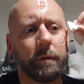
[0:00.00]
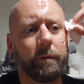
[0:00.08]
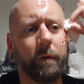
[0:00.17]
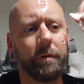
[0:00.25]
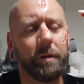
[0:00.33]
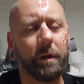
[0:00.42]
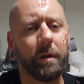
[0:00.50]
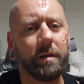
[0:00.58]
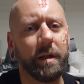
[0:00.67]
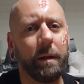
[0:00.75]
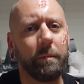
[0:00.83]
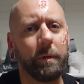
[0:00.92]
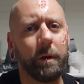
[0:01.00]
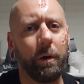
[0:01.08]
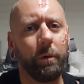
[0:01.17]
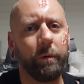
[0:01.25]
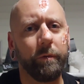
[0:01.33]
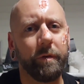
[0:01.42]
I've obviously got the same
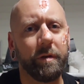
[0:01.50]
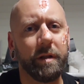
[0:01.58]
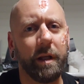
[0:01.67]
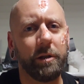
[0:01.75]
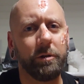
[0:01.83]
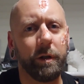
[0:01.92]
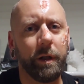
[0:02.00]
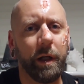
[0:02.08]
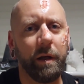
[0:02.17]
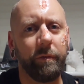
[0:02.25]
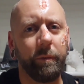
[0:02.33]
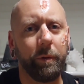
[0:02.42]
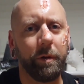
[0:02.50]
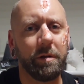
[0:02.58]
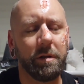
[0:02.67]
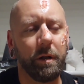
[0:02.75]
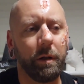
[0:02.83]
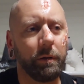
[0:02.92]
cold of the century that everybody's
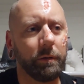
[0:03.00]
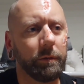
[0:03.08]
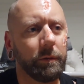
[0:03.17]
got.